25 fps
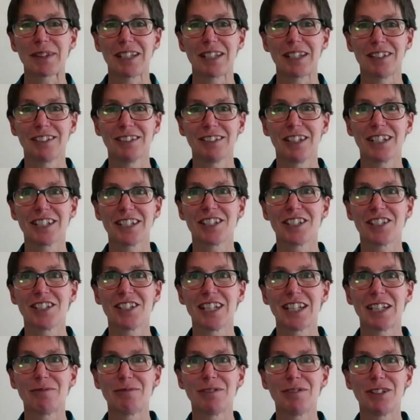I'd like to
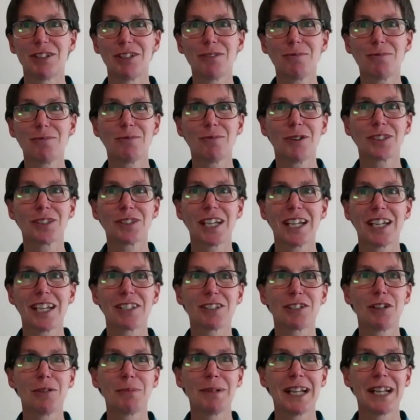share that with you. Walter
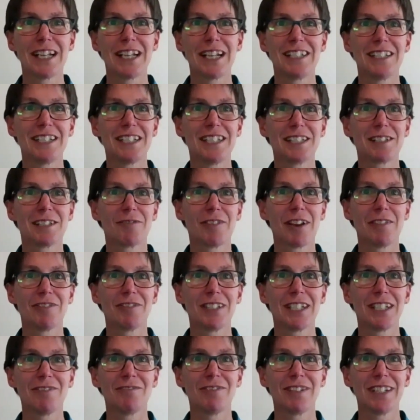has nominated his
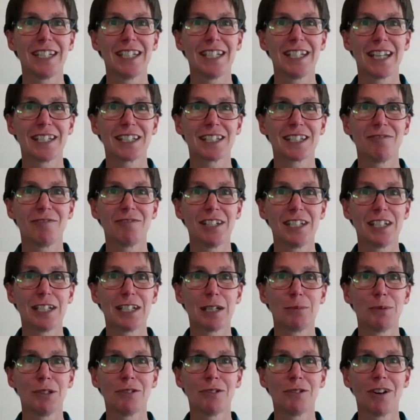favourite EV as the
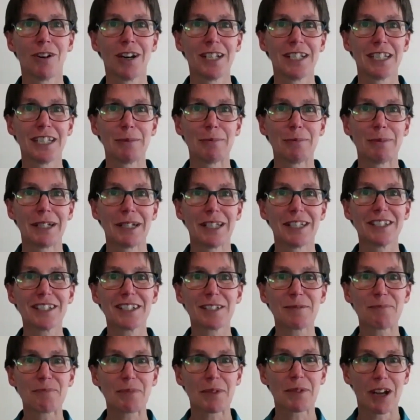VW ID
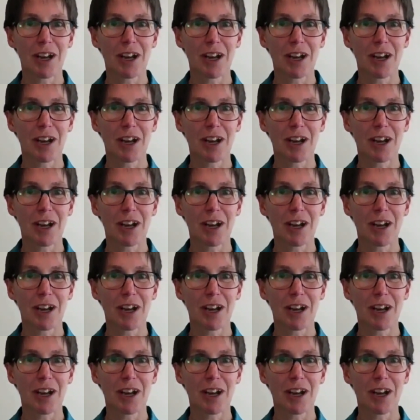Buzz.